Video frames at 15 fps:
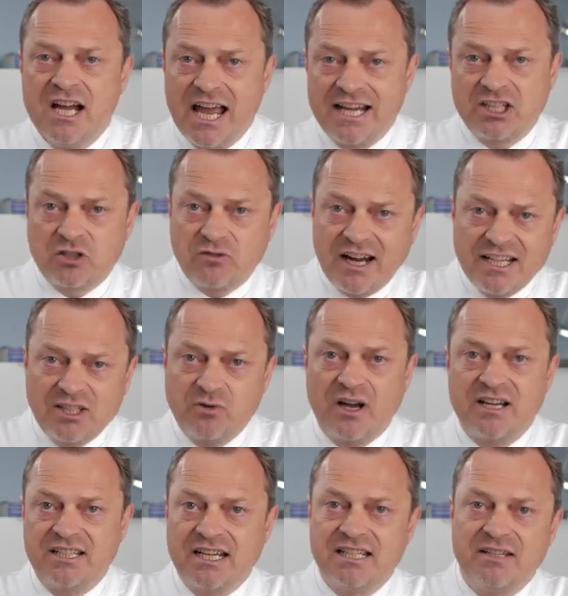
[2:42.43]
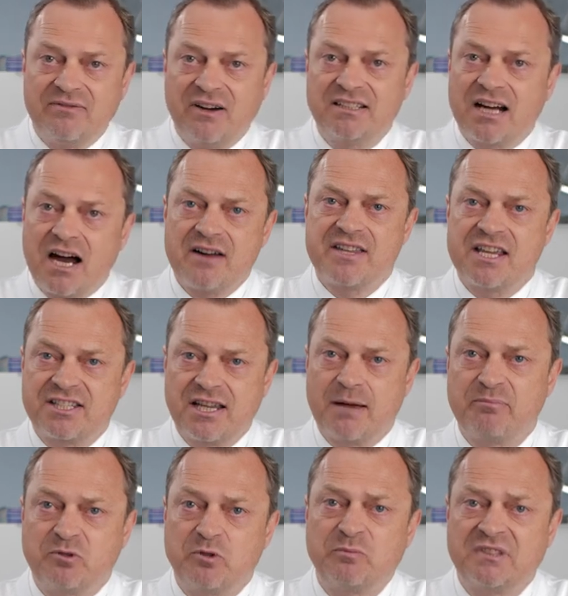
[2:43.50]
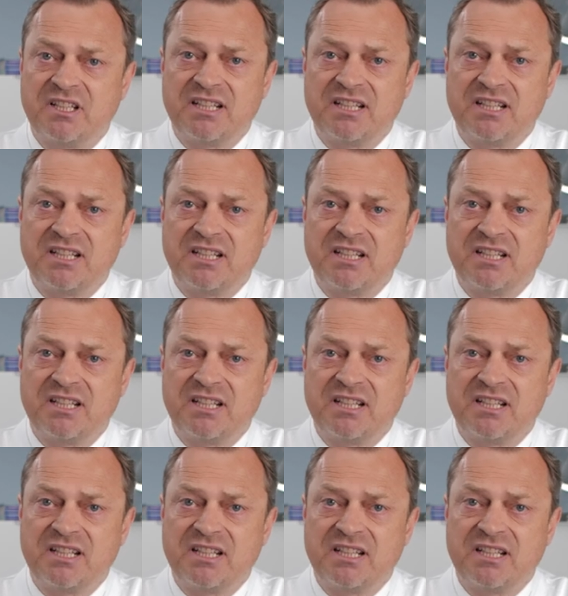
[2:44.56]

and tried to identify other subgroups